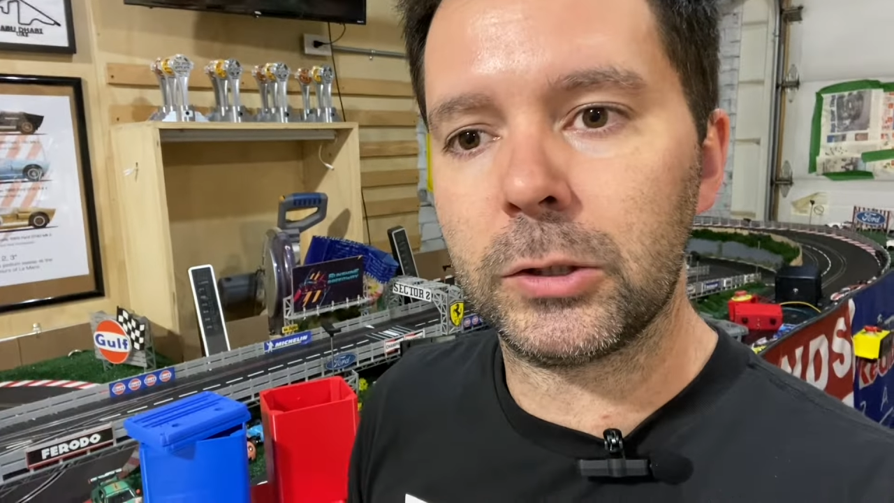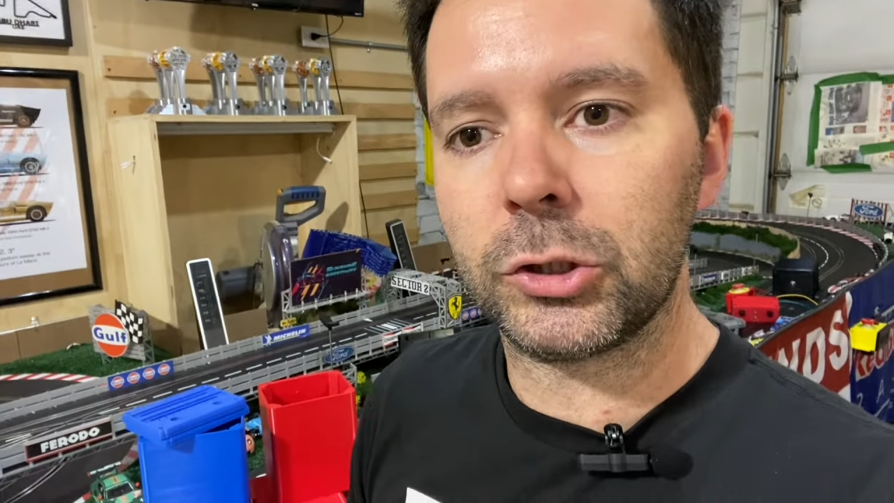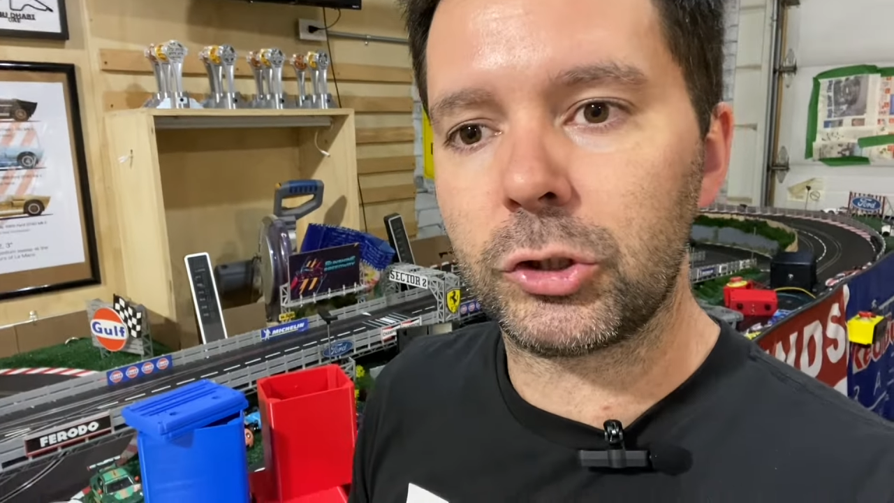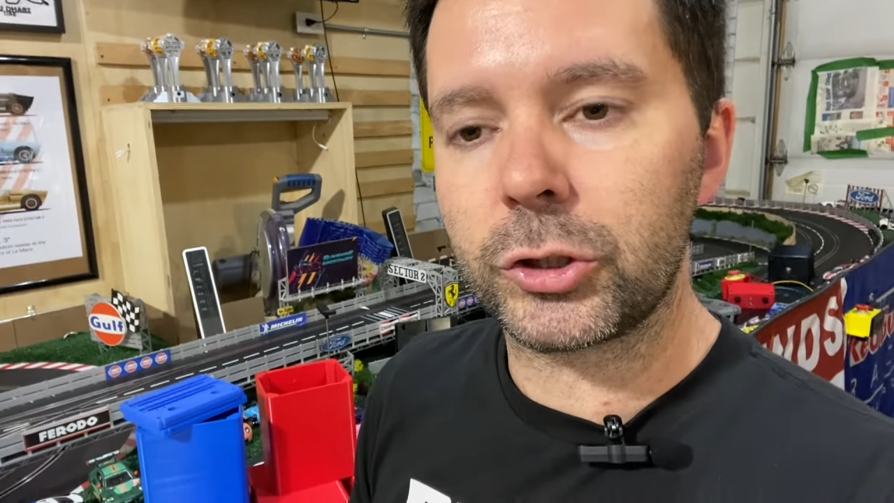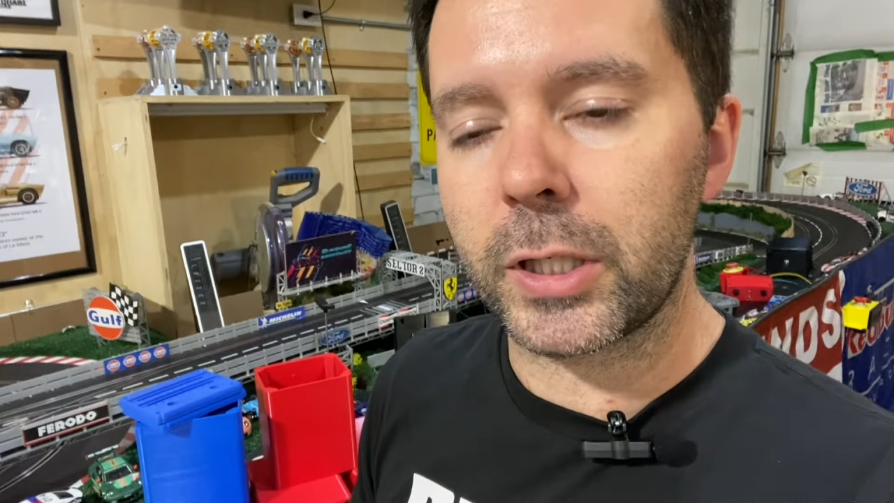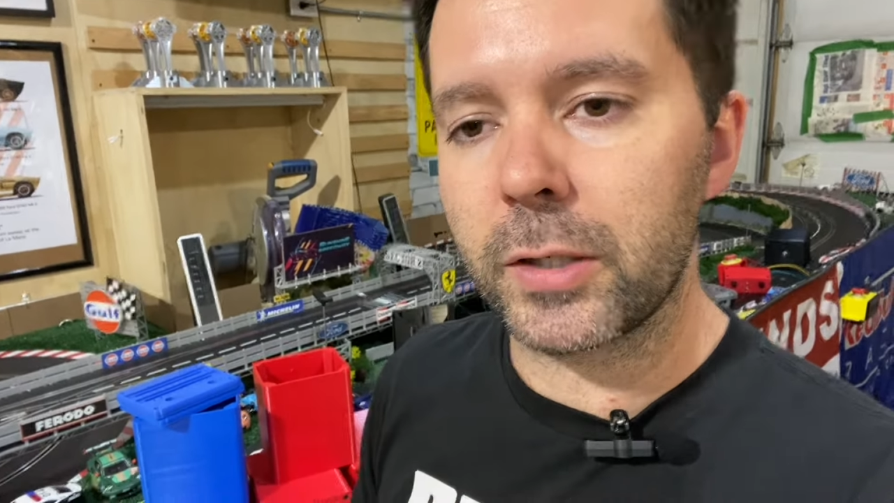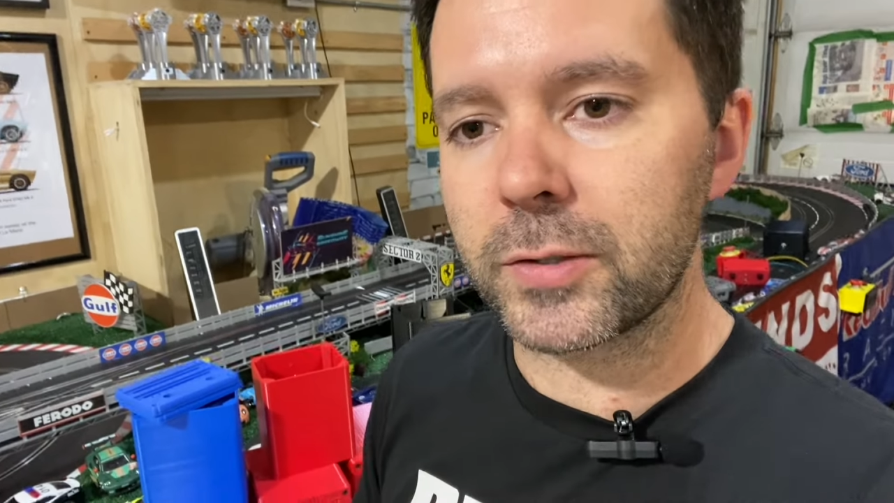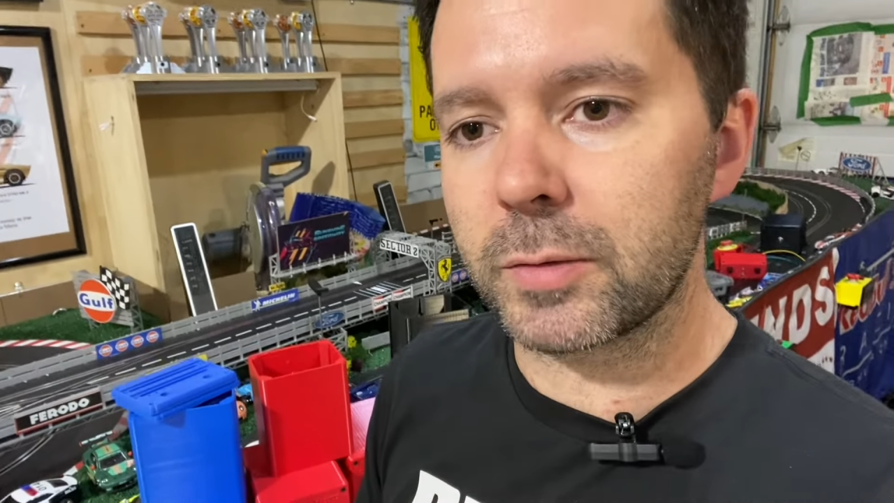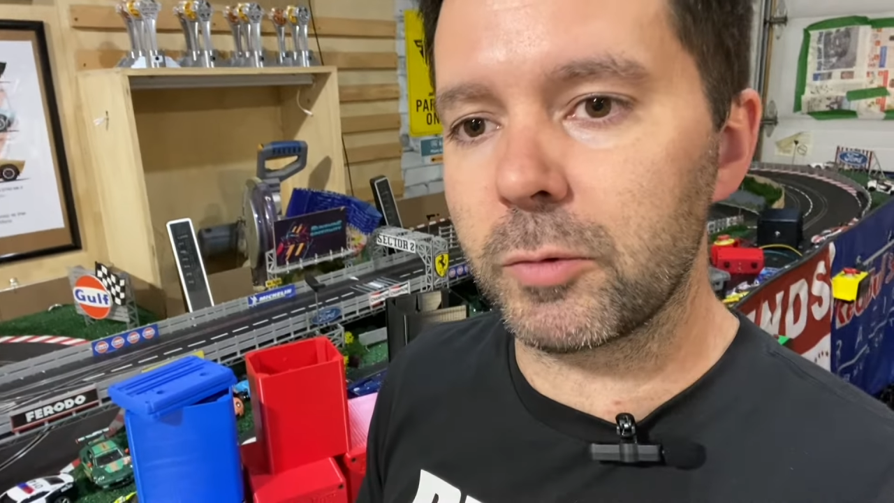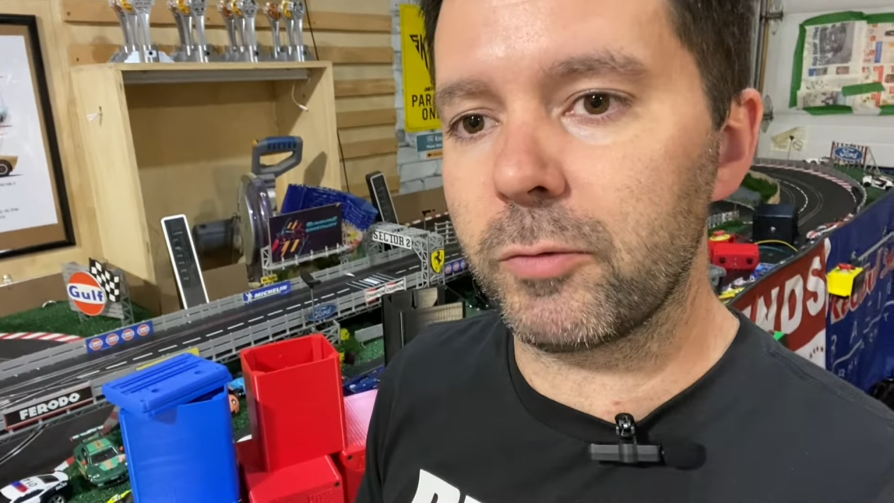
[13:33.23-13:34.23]
share
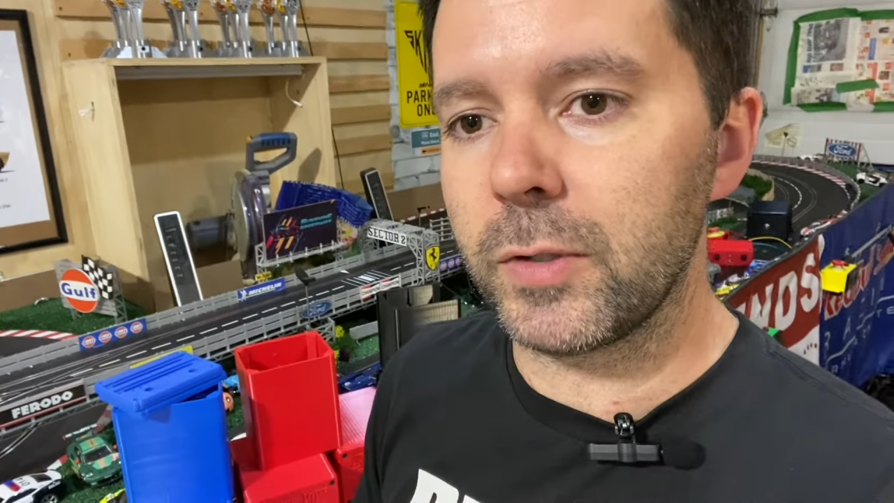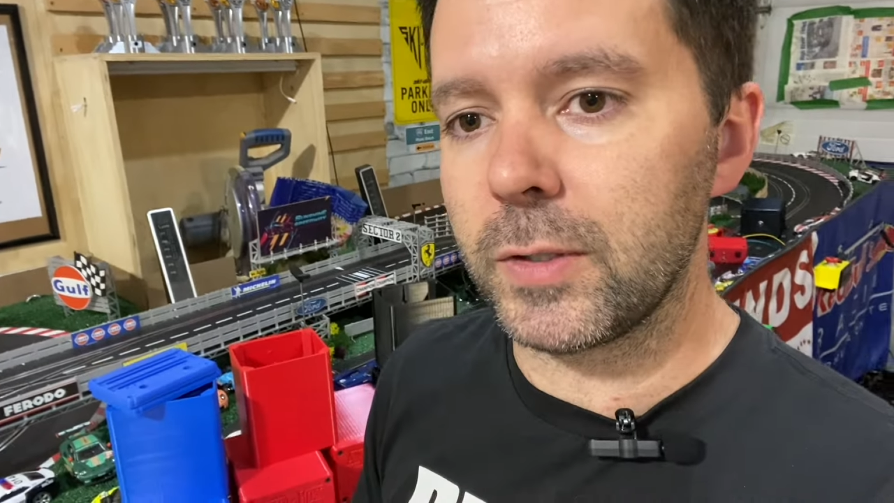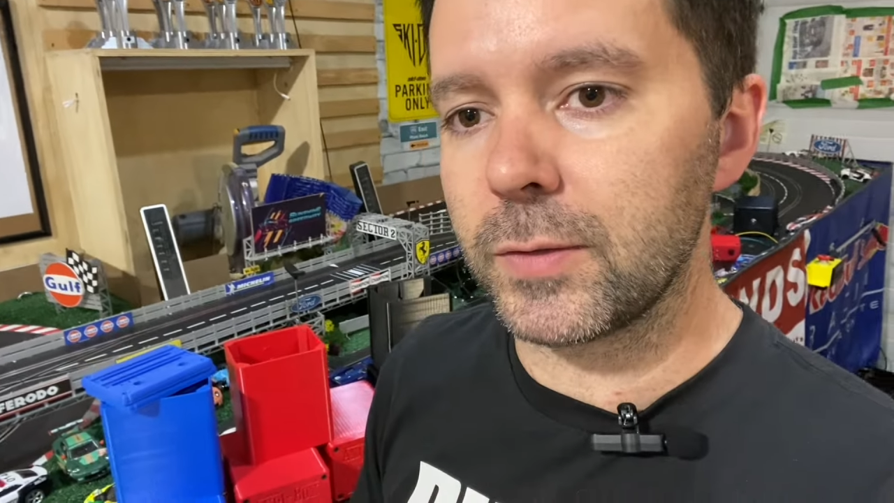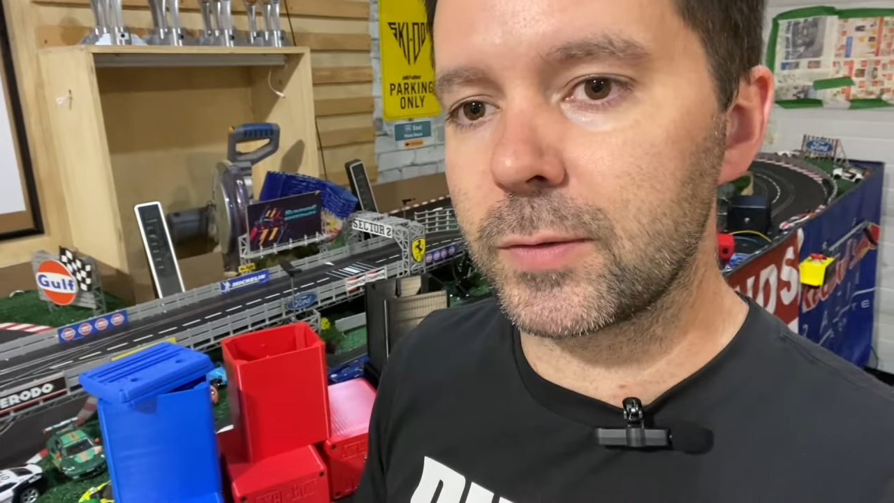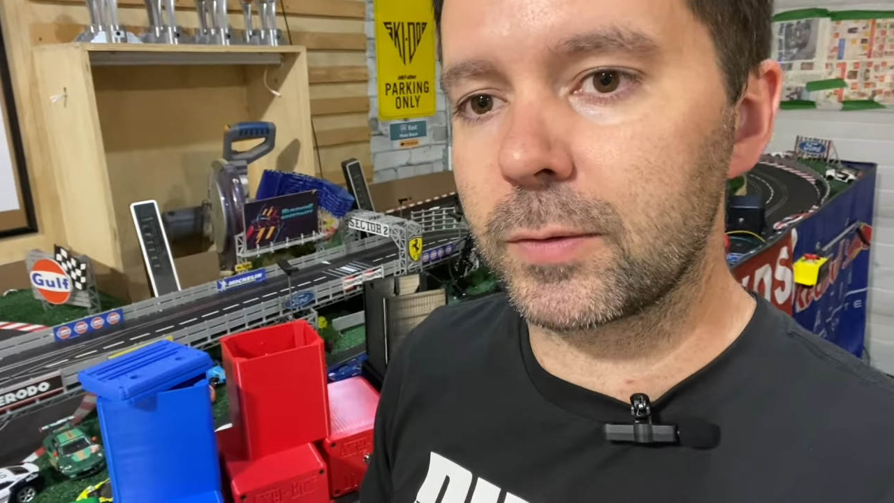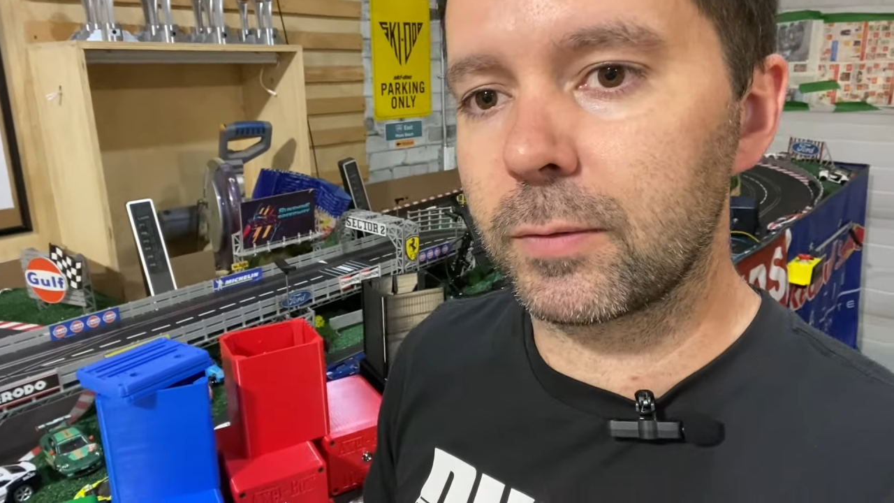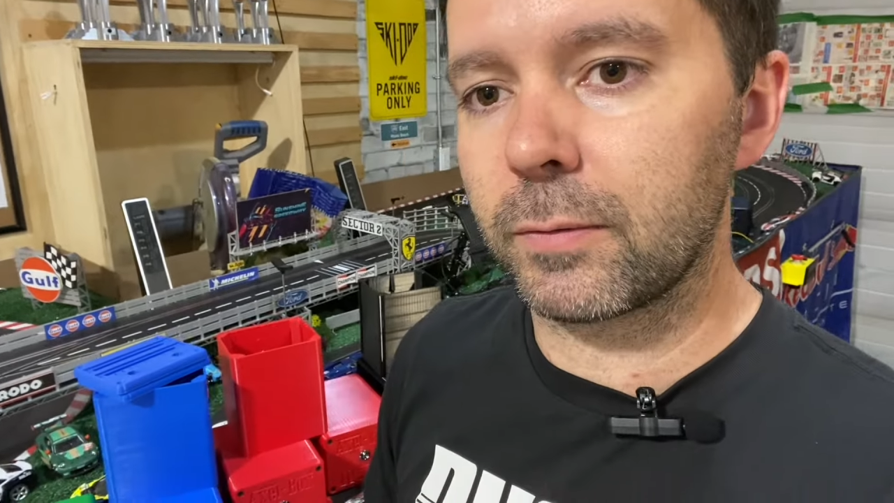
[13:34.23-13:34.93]
some of these